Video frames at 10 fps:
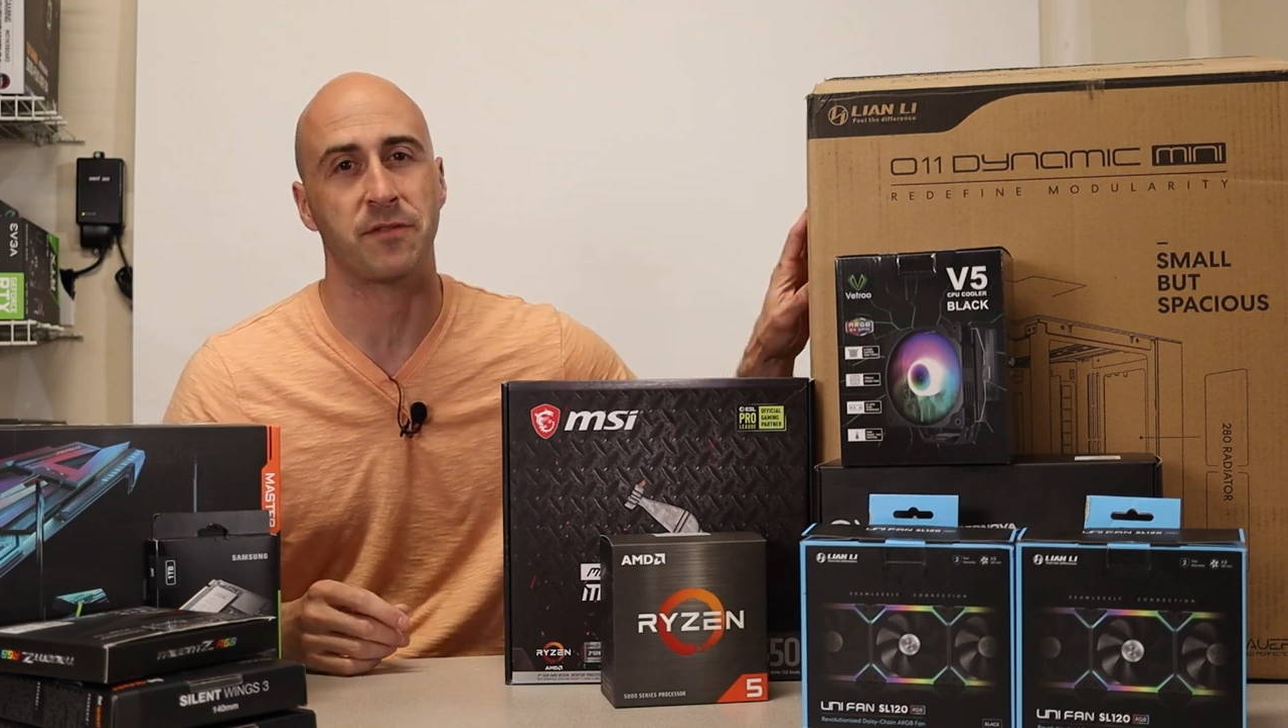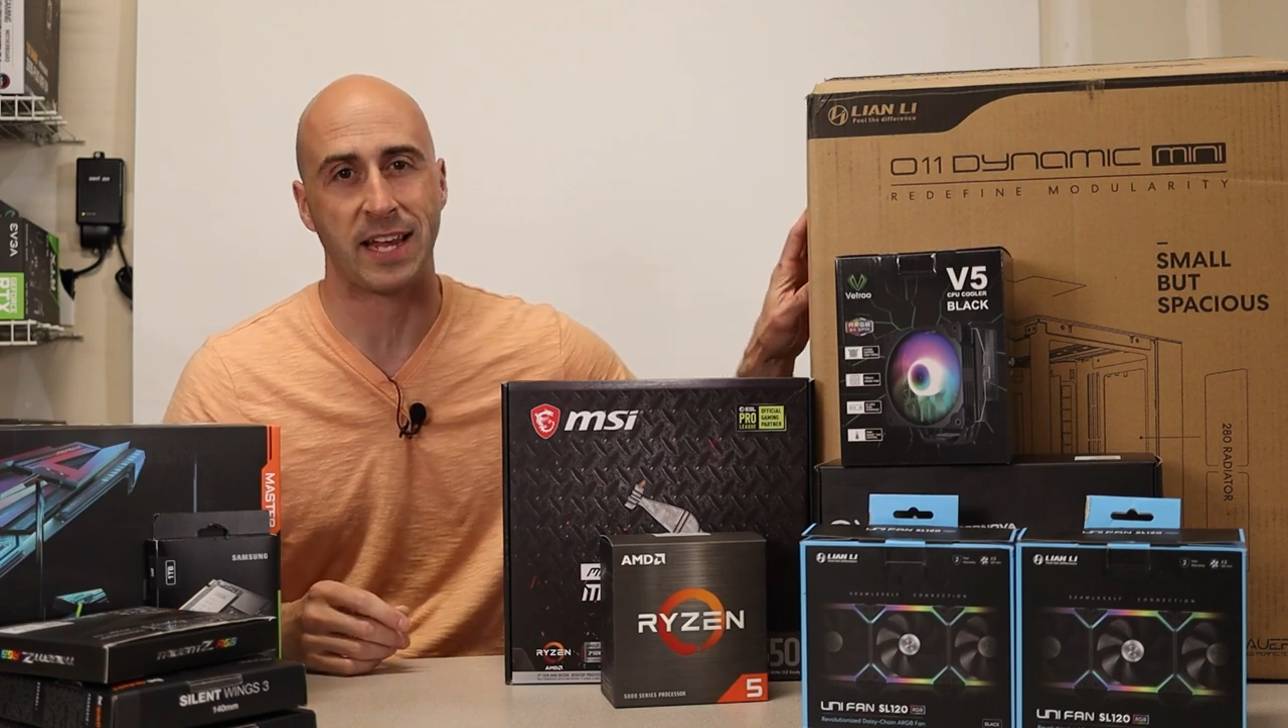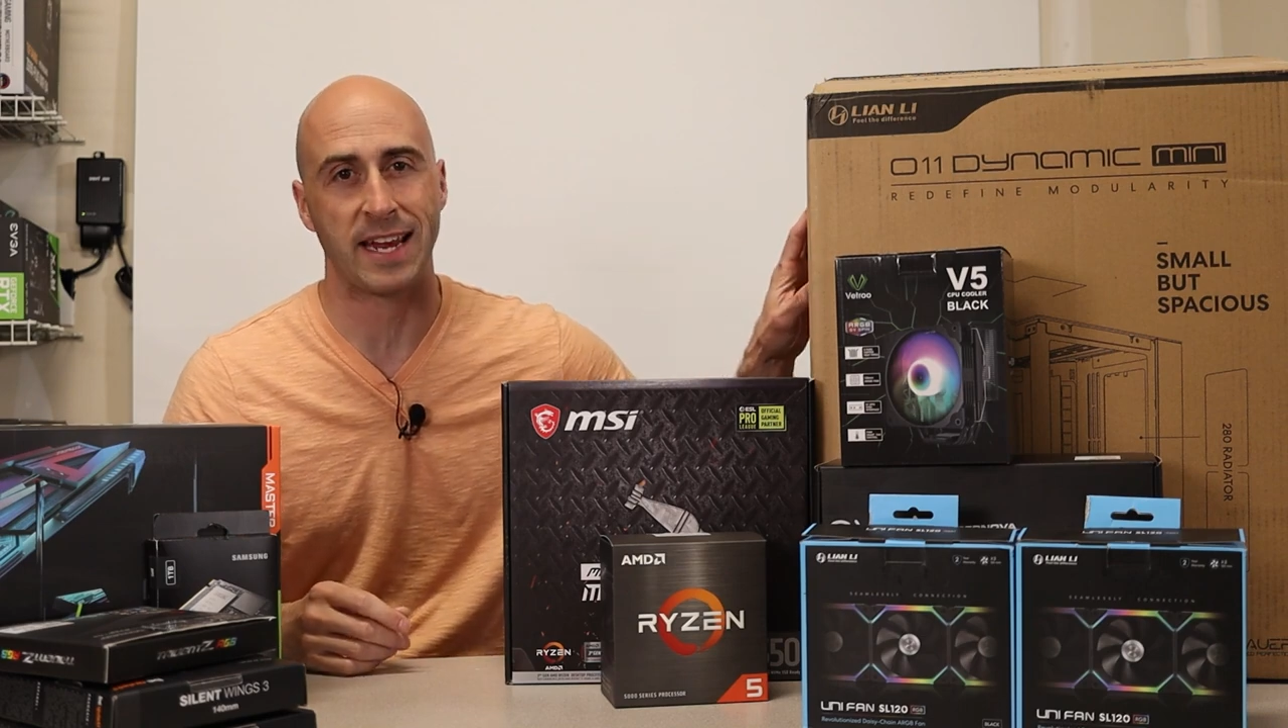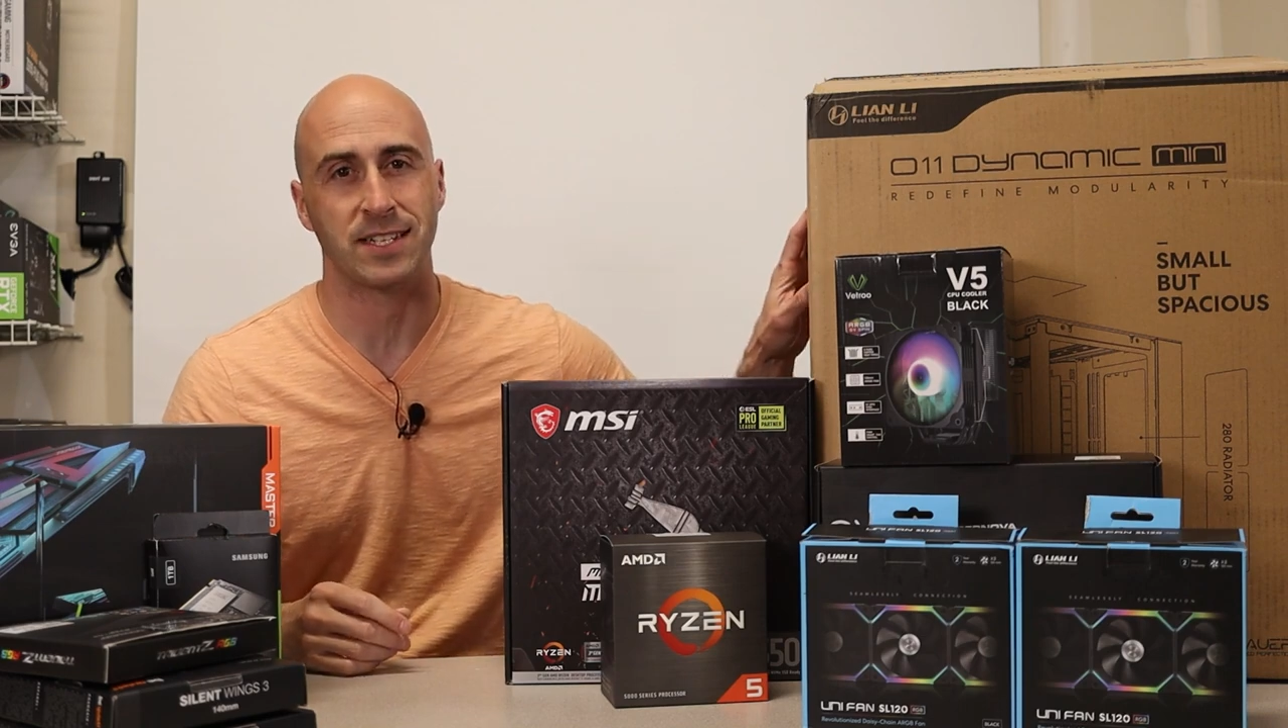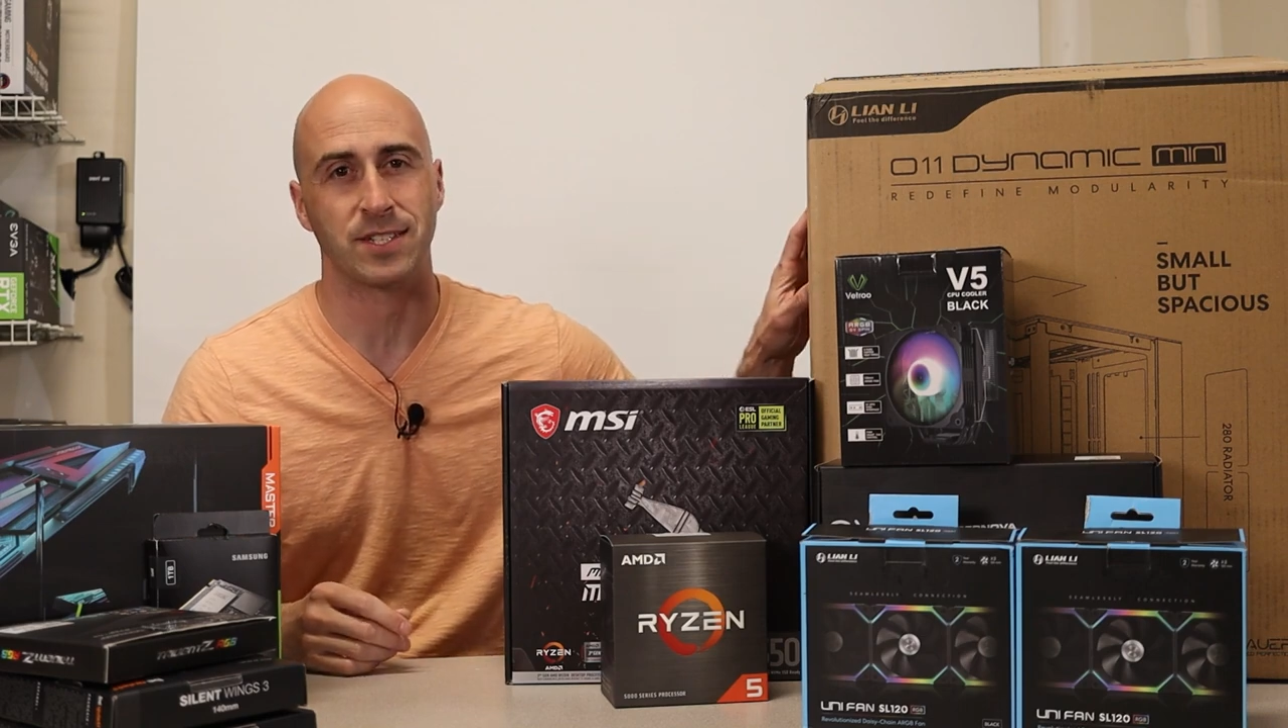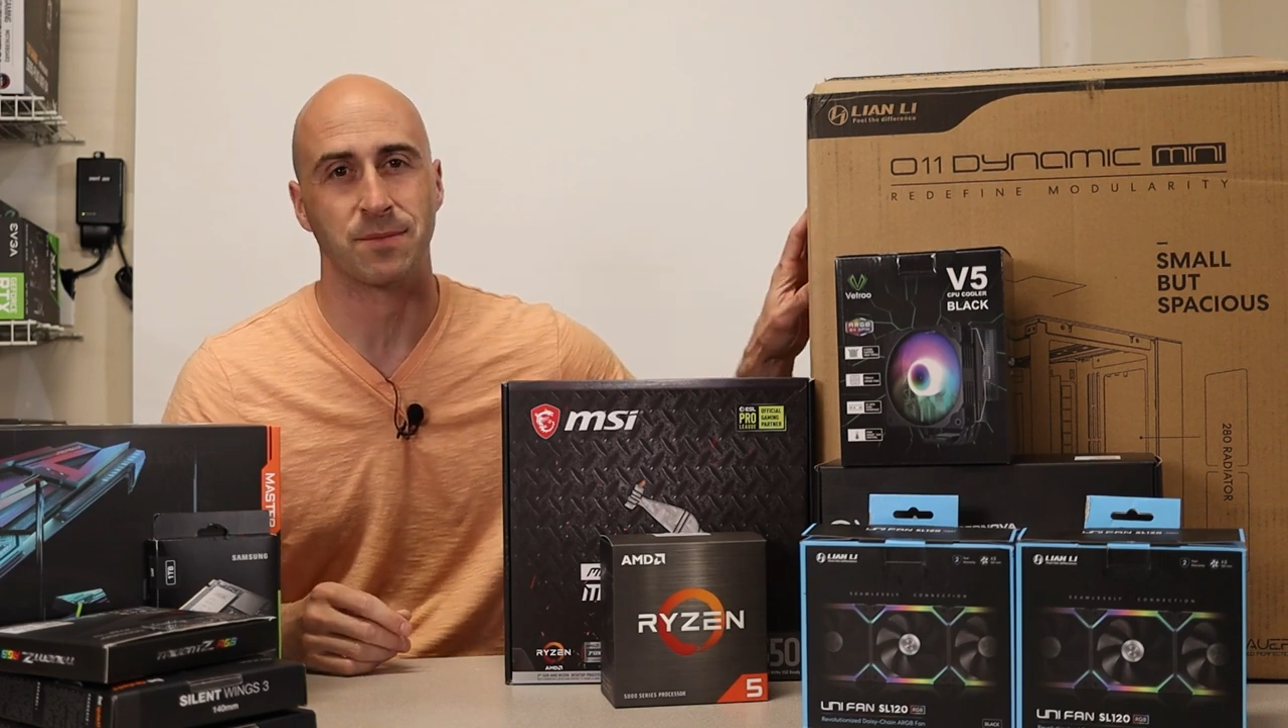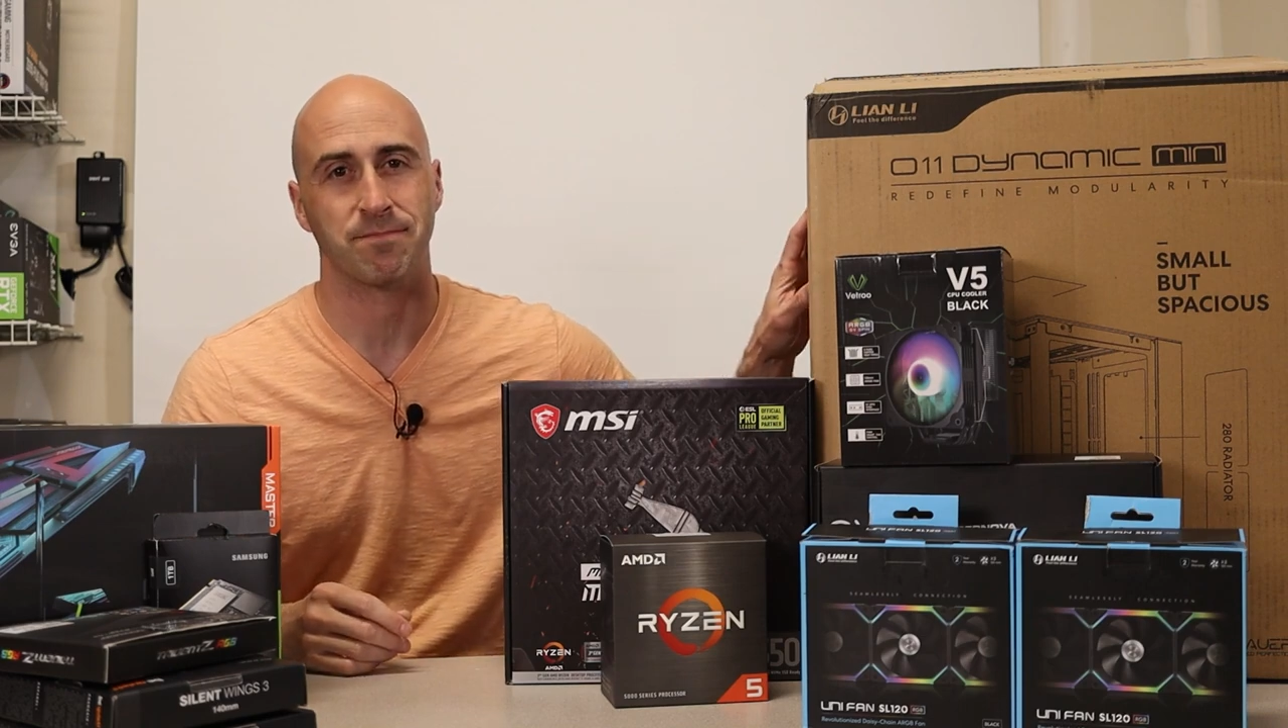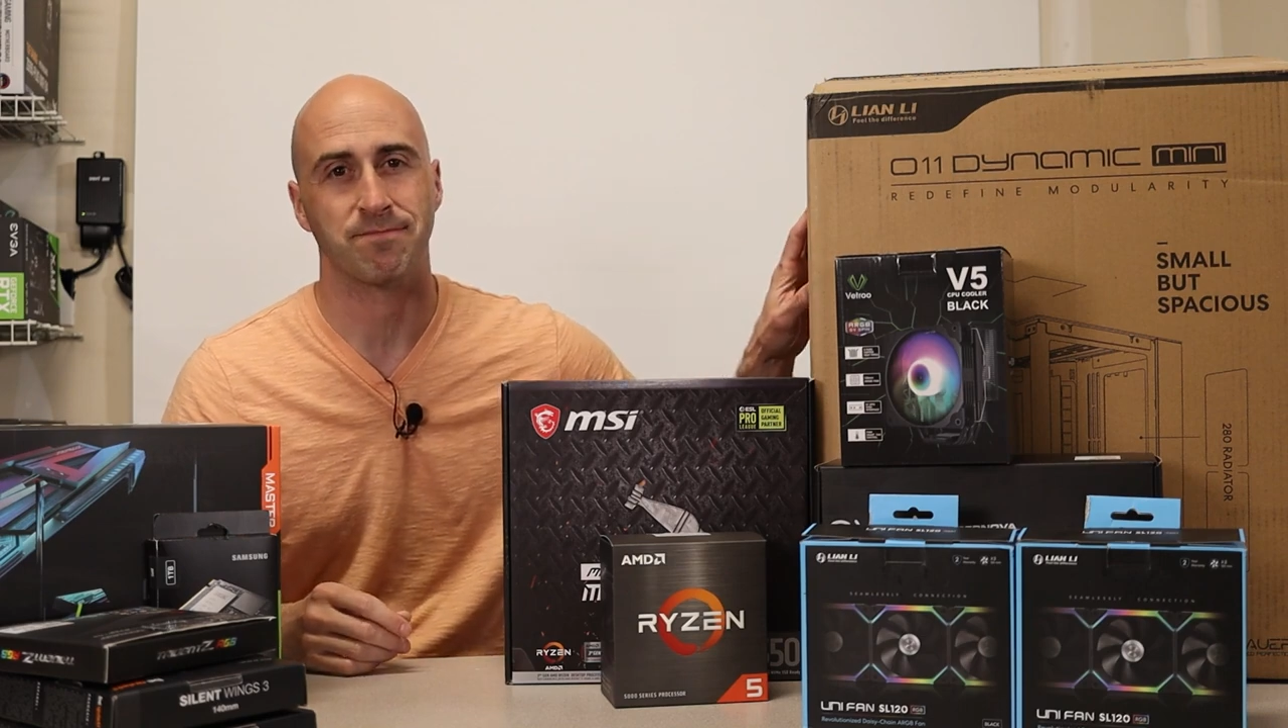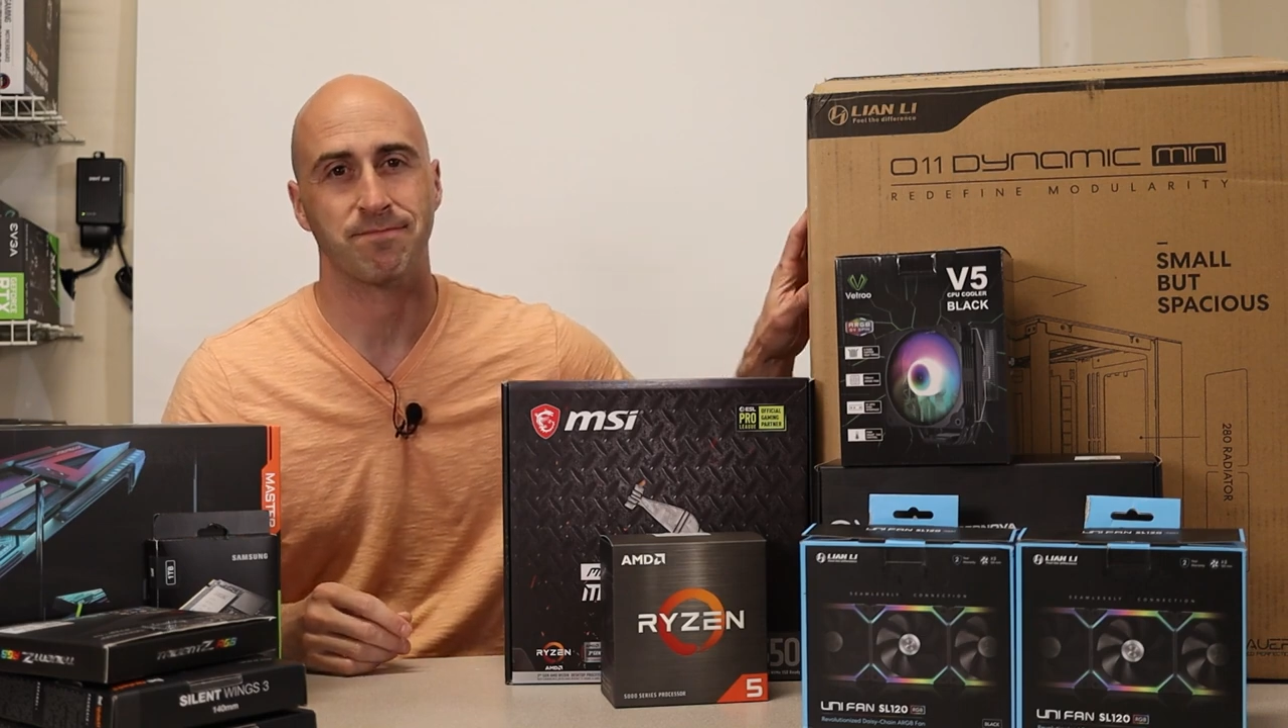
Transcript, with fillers: of case.